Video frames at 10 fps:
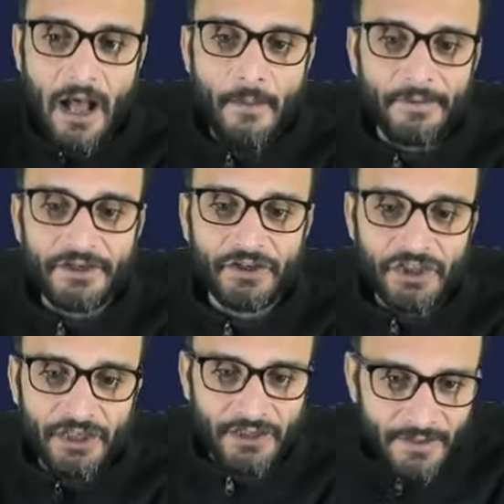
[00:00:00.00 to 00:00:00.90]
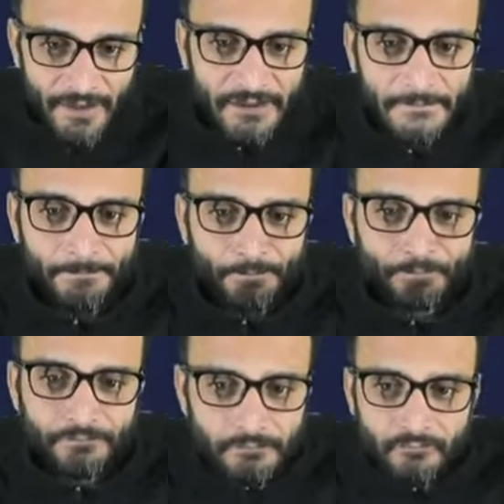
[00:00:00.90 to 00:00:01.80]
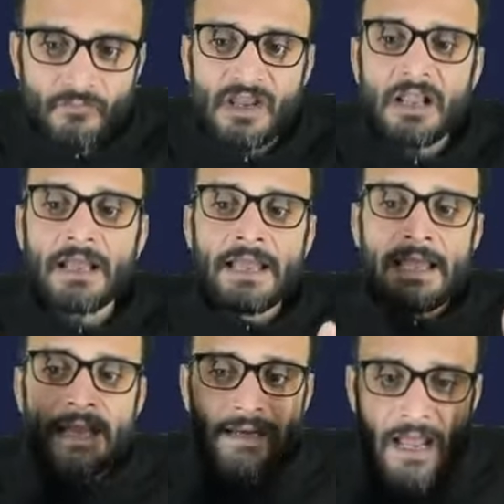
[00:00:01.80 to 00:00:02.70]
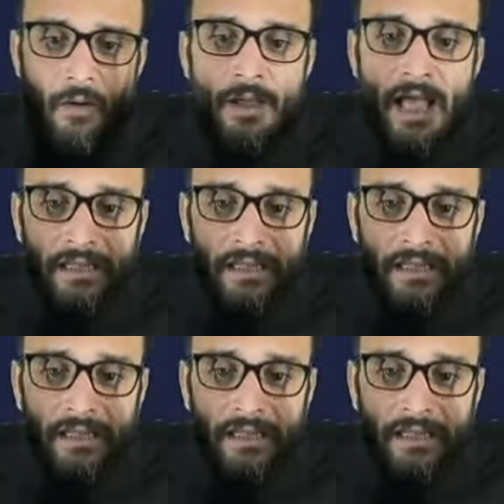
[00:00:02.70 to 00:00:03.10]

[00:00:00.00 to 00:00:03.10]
arbitration agreement. Now,